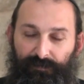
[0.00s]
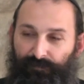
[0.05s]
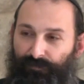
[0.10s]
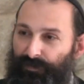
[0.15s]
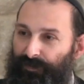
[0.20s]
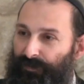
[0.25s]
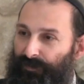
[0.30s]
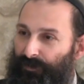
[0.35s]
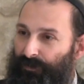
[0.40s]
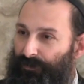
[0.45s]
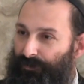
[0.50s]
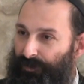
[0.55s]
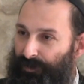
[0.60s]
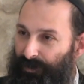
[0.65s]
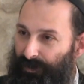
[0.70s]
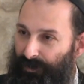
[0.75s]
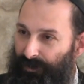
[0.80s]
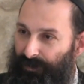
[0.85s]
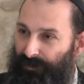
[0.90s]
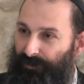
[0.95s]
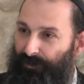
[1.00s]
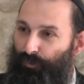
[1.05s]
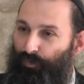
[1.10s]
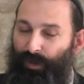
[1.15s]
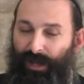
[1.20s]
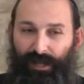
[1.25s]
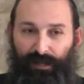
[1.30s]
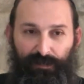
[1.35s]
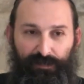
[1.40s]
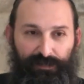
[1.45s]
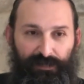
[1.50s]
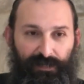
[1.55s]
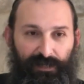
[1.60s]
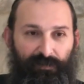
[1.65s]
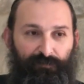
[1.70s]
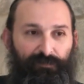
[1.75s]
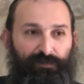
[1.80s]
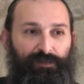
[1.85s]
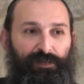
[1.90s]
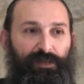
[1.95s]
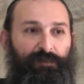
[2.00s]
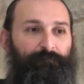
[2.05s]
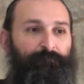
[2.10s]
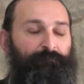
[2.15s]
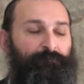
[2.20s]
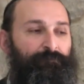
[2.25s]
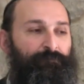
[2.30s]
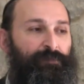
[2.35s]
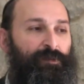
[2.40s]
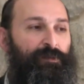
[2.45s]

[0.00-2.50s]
with all the whales and everything.